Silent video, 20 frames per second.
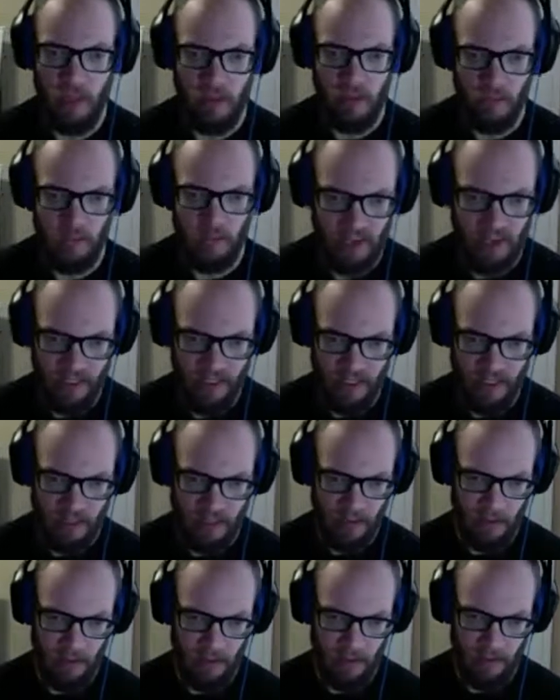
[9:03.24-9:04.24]
when
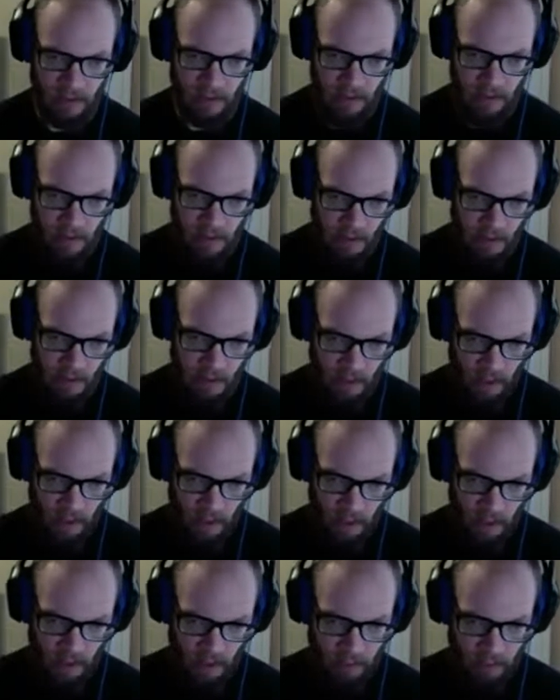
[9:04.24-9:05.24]
you
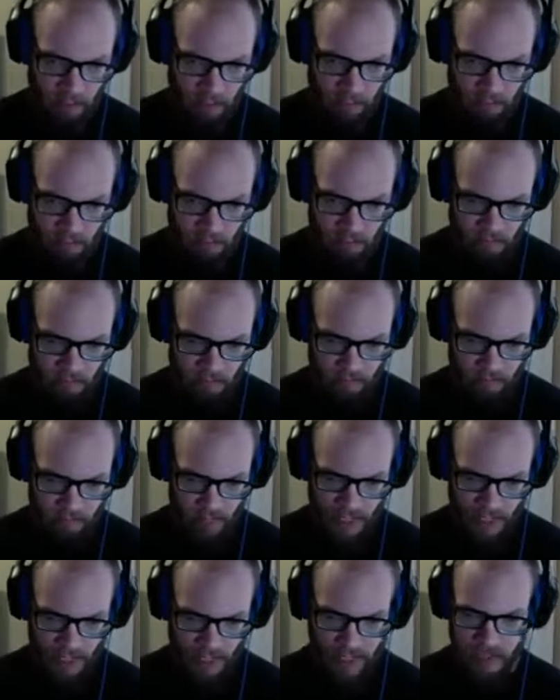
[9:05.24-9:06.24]

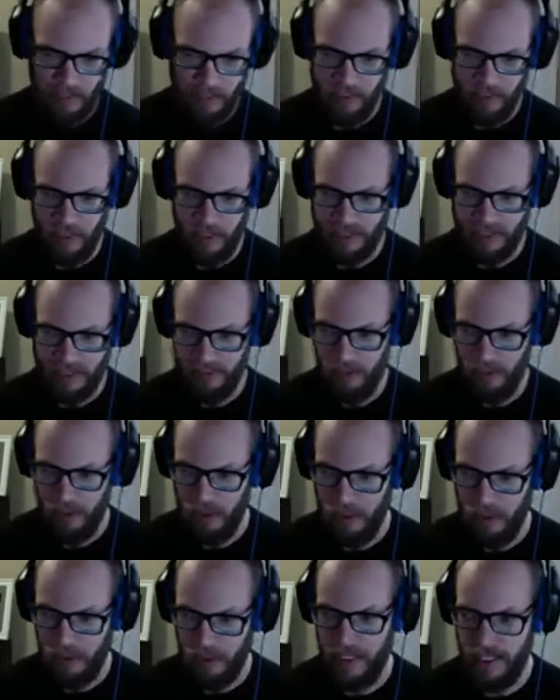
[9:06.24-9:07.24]
had your
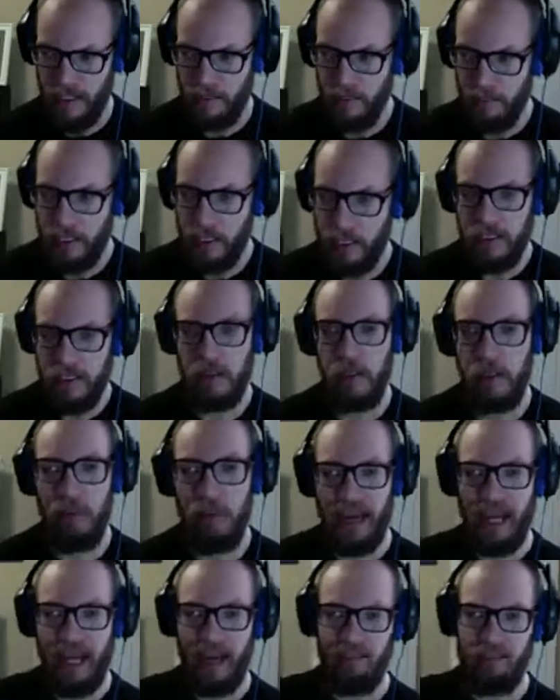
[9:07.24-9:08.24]
disability, you
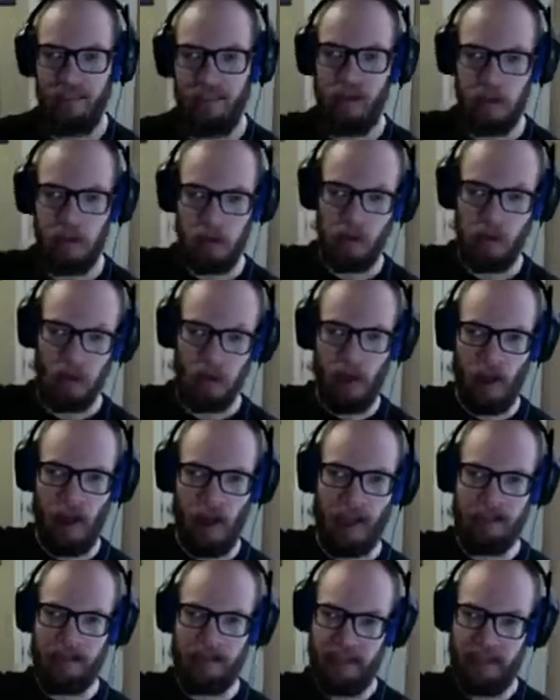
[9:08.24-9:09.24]
have a whole
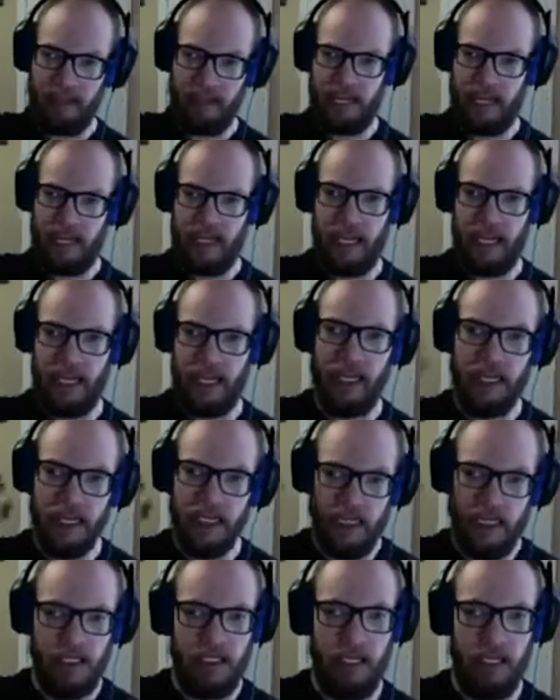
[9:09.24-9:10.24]
identity
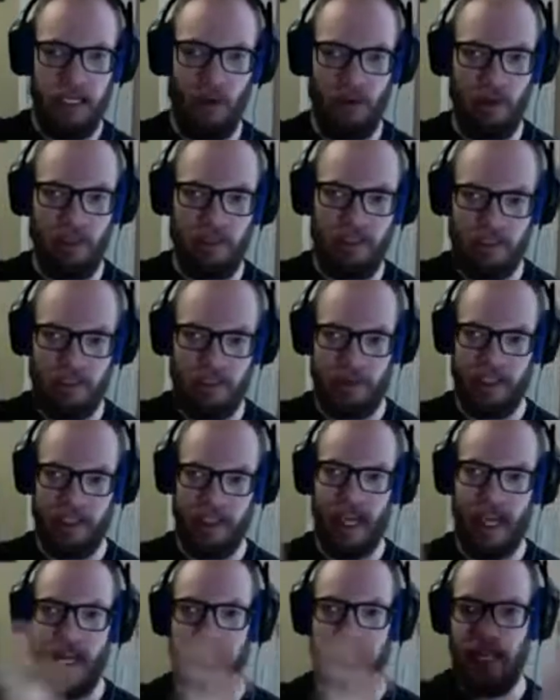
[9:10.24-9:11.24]
that was
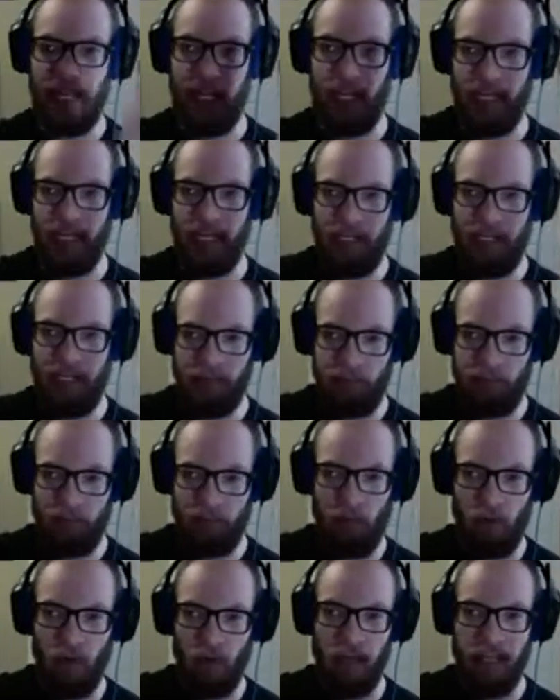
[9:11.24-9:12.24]
created
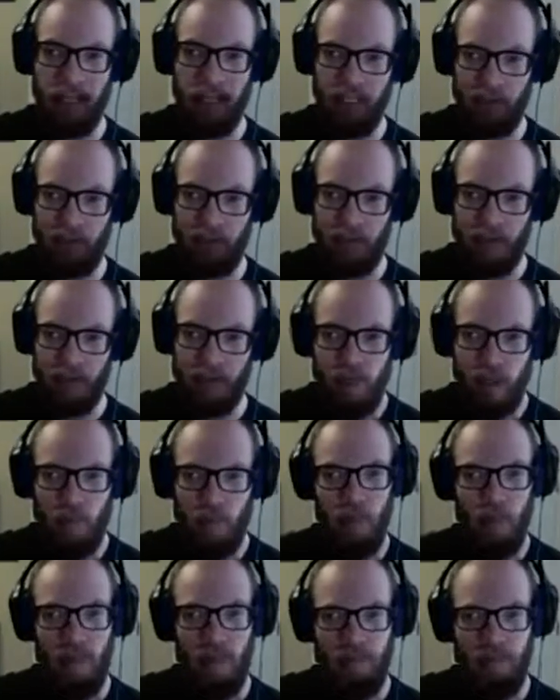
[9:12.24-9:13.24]
for you
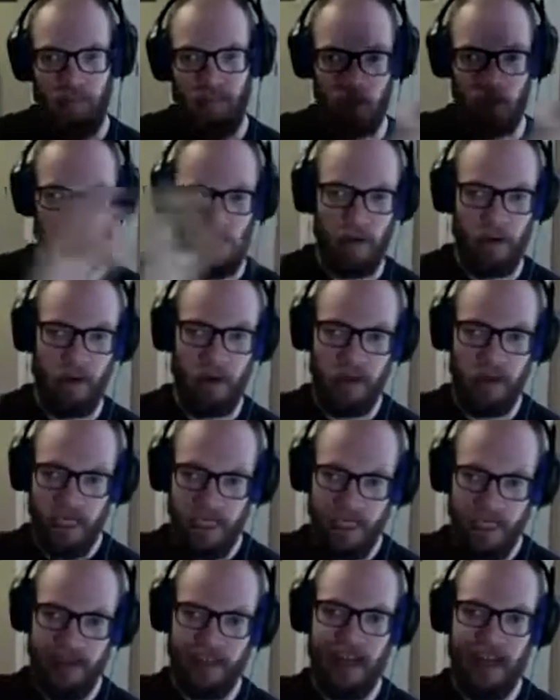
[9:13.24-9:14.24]
before
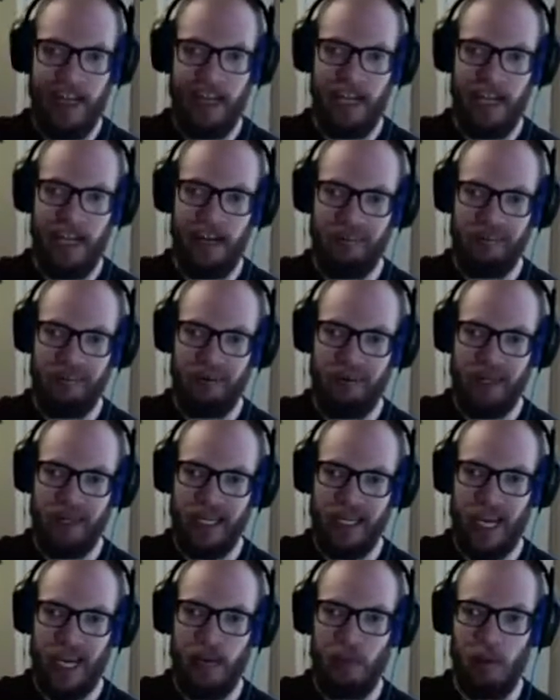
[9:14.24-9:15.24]
that ever
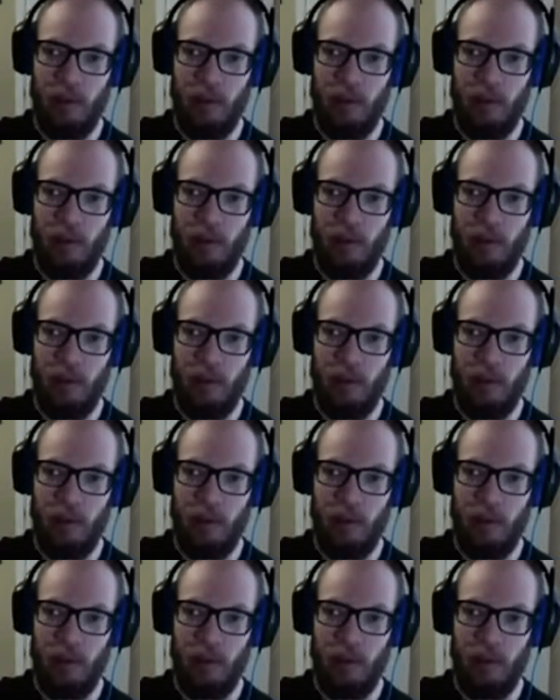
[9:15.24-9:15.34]
became a